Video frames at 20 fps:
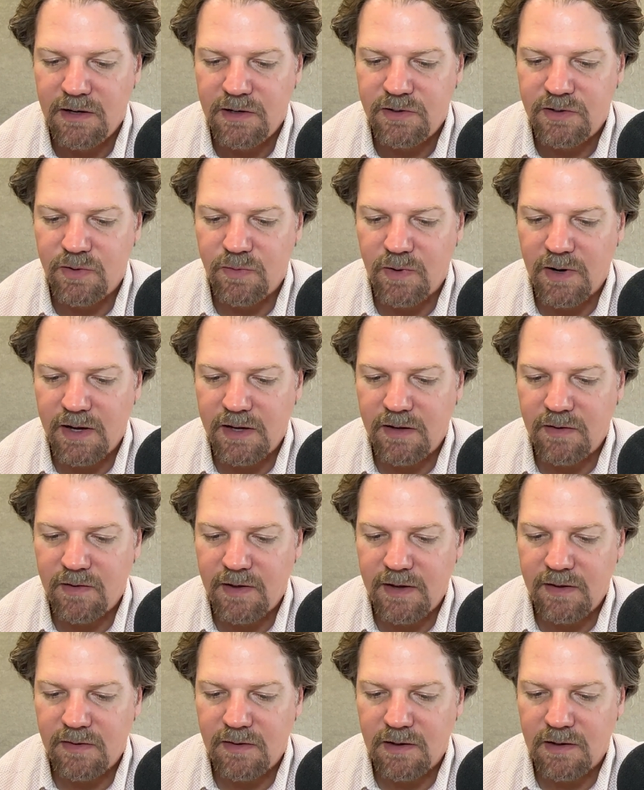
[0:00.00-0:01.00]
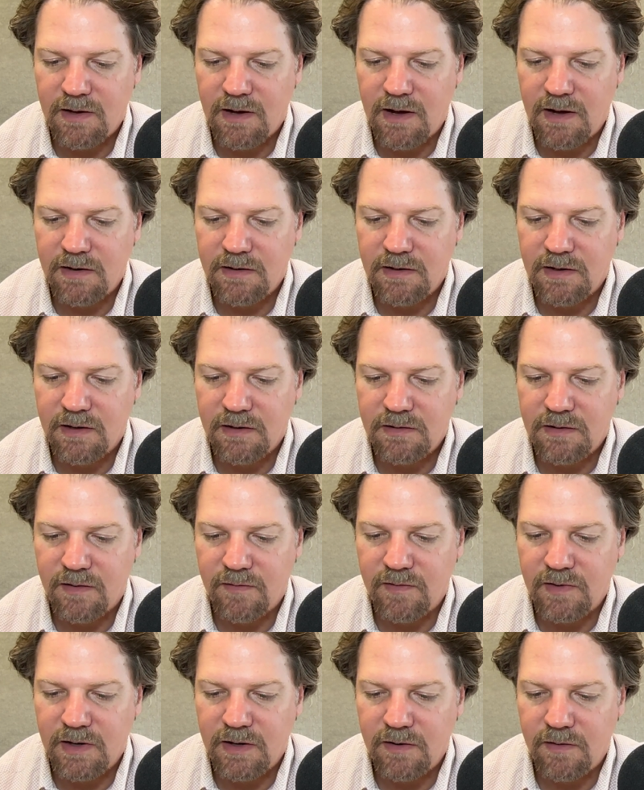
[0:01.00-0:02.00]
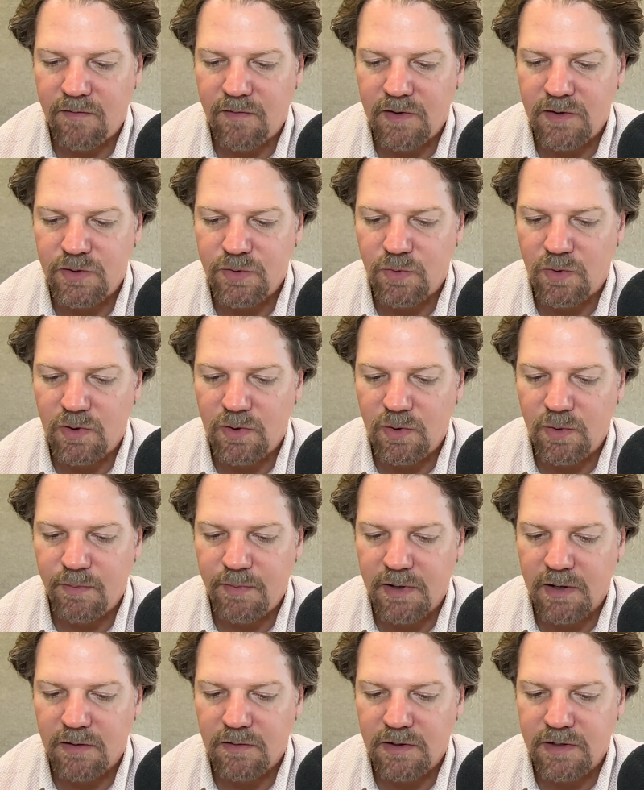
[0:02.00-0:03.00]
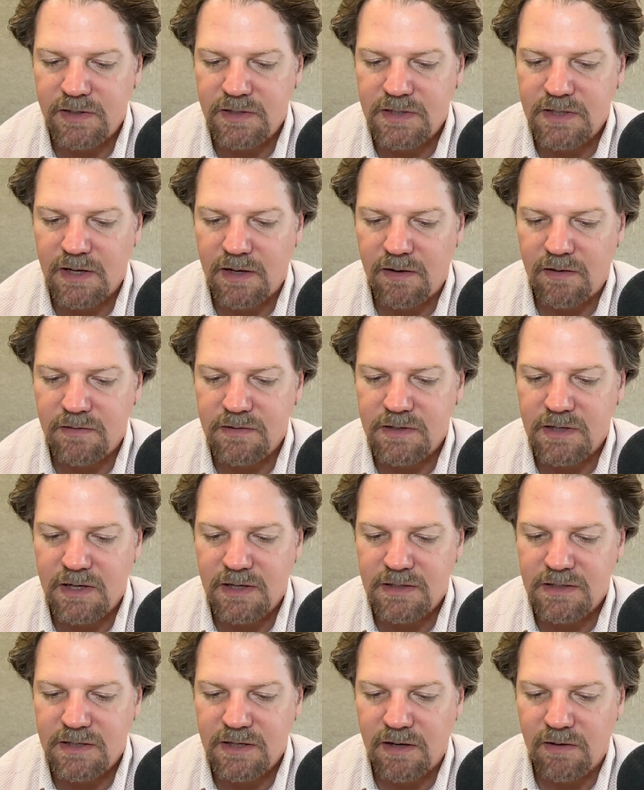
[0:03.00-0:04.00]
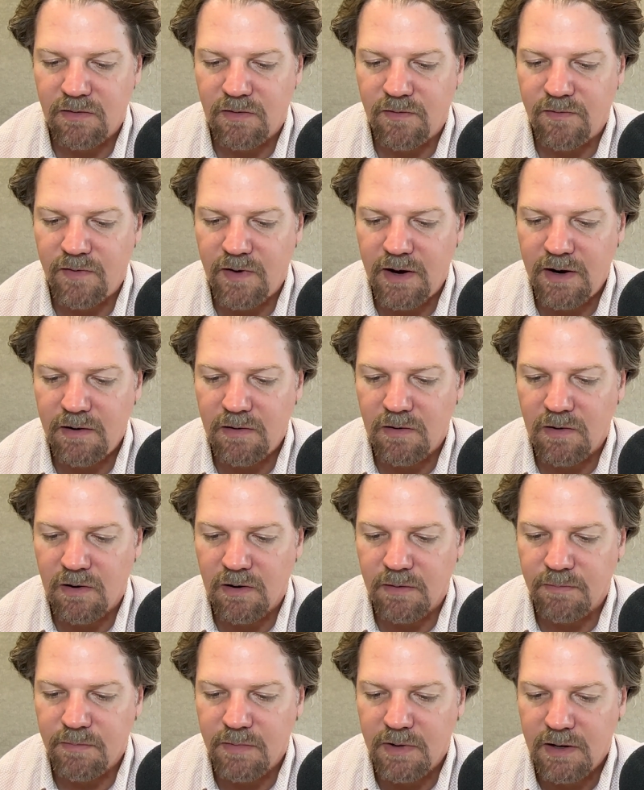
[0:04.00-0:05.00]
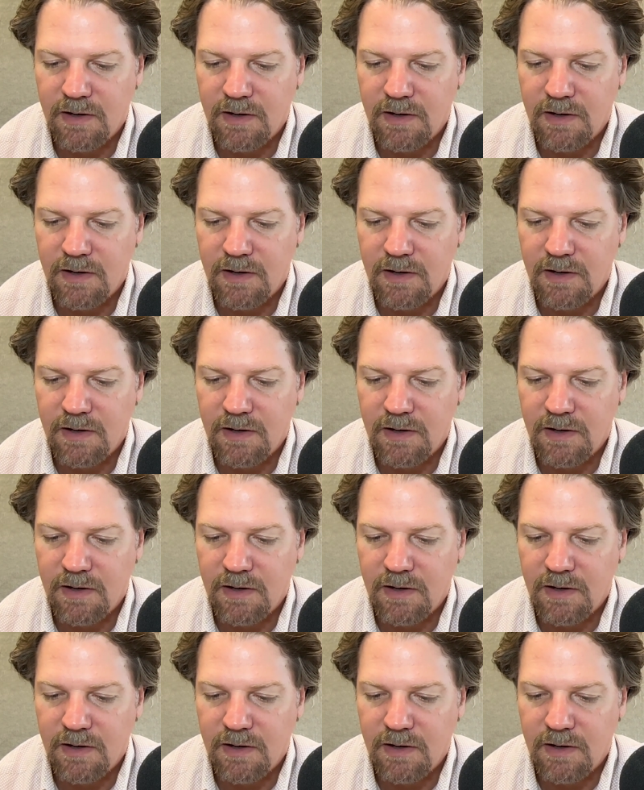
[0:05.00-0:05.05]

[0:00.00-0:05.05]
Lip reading: to regulate the conduct of an individual who merely sells a single firearm.